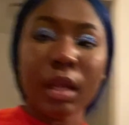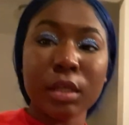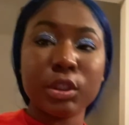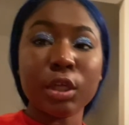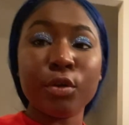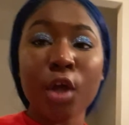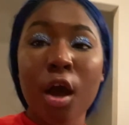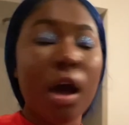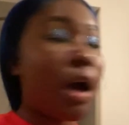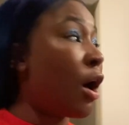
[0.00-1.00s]
so
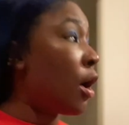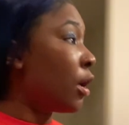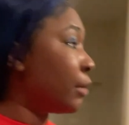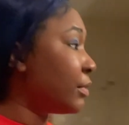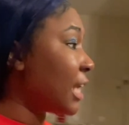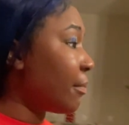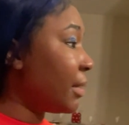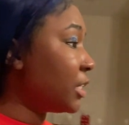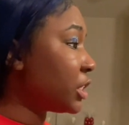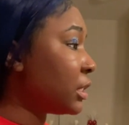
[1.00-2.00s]
y'all, was that
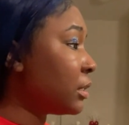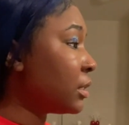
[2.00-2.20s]
Benji?